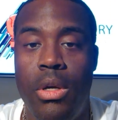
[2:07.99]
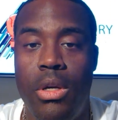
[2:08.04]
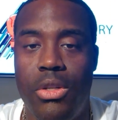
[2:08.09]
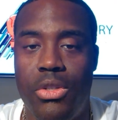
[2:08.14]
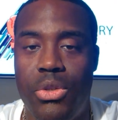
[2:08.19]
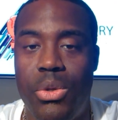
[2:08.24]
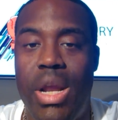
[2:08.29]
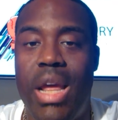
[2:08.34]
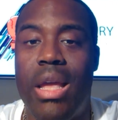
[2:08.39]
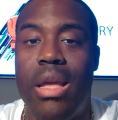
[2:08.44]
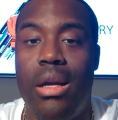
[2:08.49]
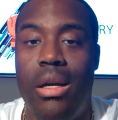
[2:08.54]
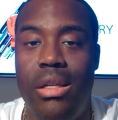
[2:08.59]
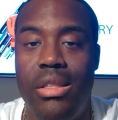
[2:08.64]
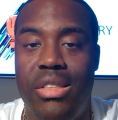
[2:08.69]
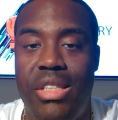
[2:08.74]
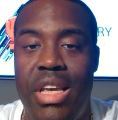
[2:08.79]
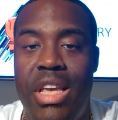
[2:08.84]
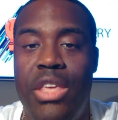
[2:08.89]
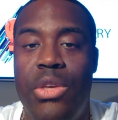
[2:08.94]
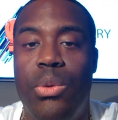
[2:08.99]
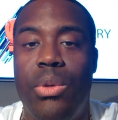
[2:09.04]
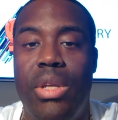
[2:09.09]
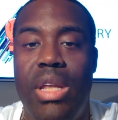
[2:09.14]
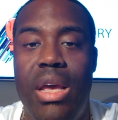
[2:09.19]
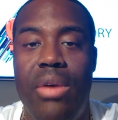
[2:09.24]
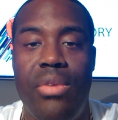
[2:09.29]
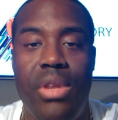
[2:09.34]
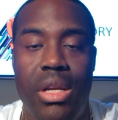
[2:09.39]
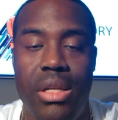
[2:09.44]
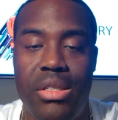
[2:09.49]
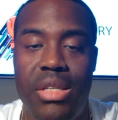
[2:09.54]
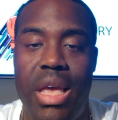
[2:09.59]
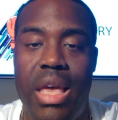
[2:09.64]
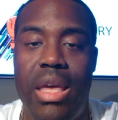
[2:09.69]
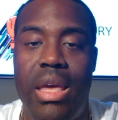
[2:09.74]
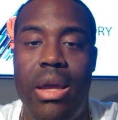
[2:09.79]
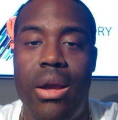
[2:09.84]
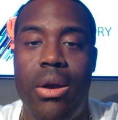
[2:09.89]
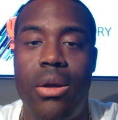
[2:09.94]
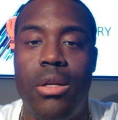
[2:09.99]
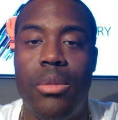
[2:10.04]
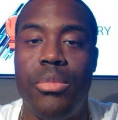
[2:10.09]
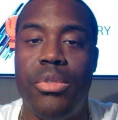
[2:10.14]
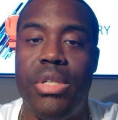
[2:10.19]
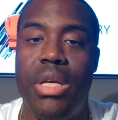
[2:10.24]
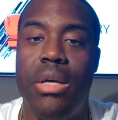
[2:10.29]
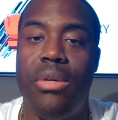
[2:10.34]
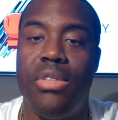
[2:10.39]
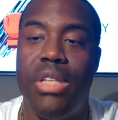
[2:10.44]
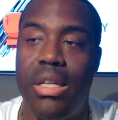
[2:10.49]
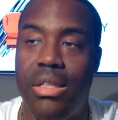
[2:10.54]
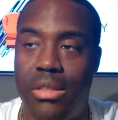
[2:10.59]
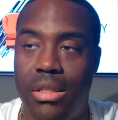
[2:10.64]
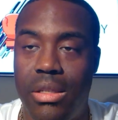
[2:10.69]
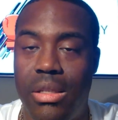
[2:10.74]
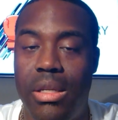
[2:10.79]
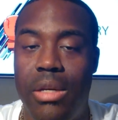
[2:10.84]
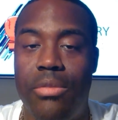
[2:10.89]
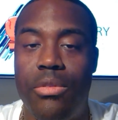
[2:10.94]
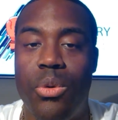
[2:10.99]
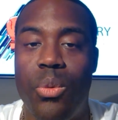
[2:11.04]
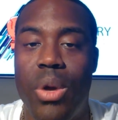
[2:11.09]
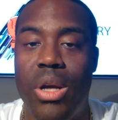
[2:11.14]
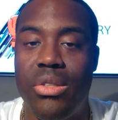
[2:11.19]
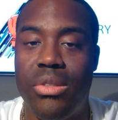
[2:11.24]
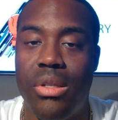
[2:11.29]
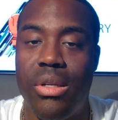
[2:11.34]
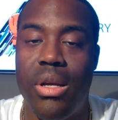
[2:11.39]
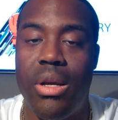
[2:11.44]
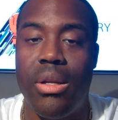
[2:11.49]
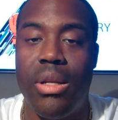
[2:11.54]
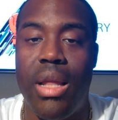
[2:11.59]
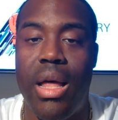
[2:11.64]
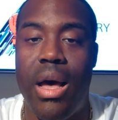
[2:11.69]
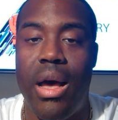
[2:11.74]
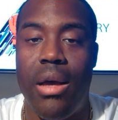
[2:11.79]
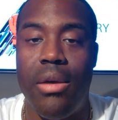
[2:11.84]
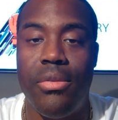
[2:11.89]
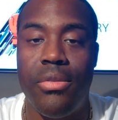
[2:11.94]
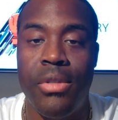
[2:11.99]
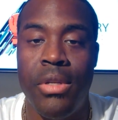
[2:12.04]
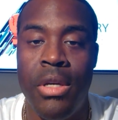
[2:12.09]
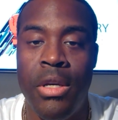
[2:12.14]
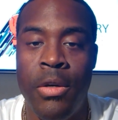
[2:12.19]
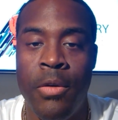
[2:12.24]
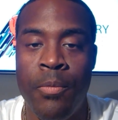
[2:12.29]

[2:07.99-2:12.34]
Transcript: so they can continue living and take care of themselves as they live the rest of their lives.